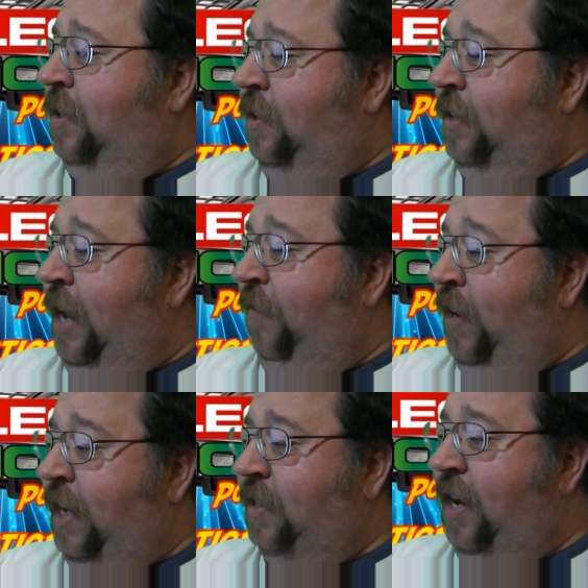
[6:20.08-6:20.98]
Now the
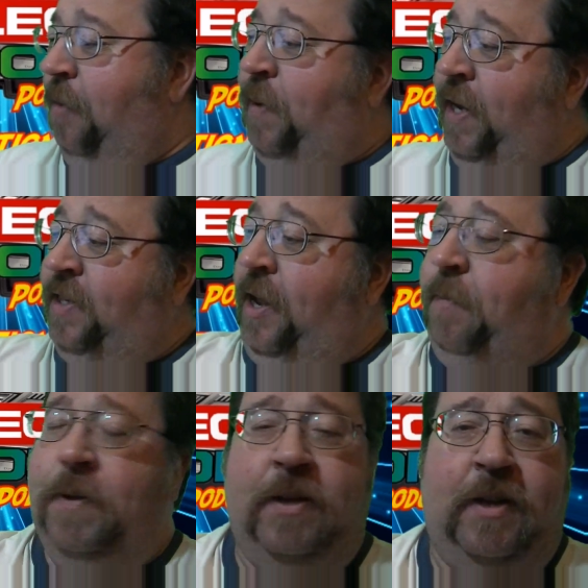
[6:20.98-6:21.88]
next thing I picked
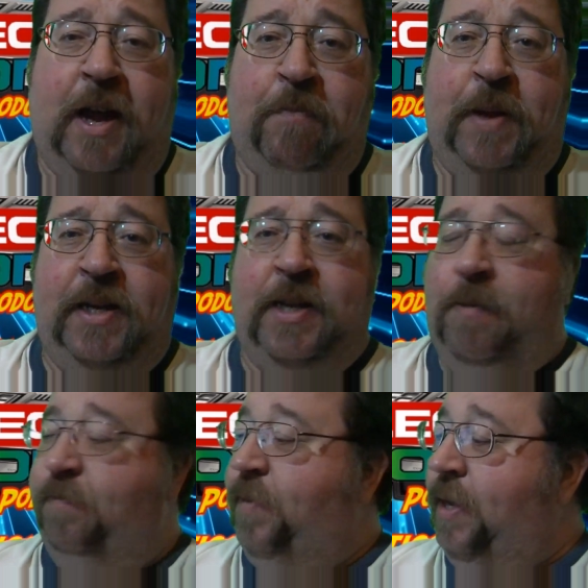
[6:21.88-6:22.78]

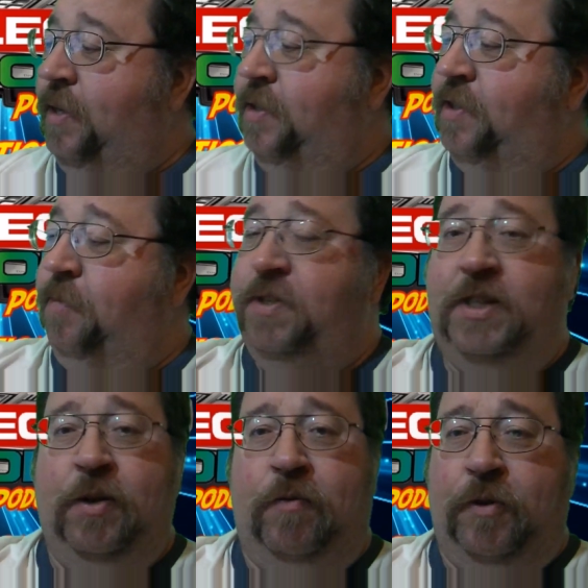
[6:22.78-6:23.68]
up some
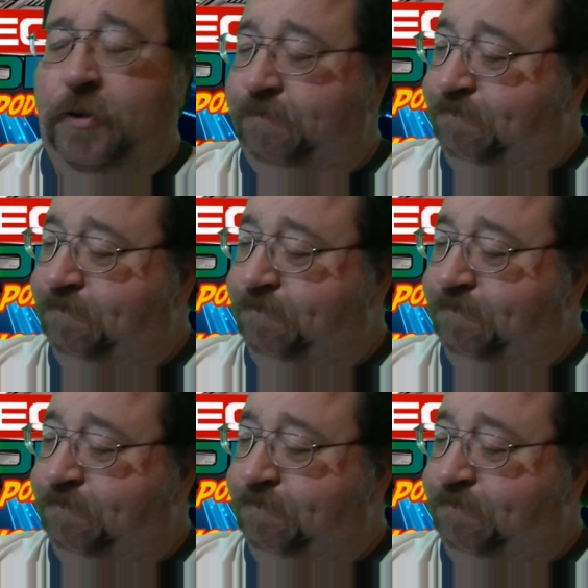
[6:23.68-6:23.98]
silver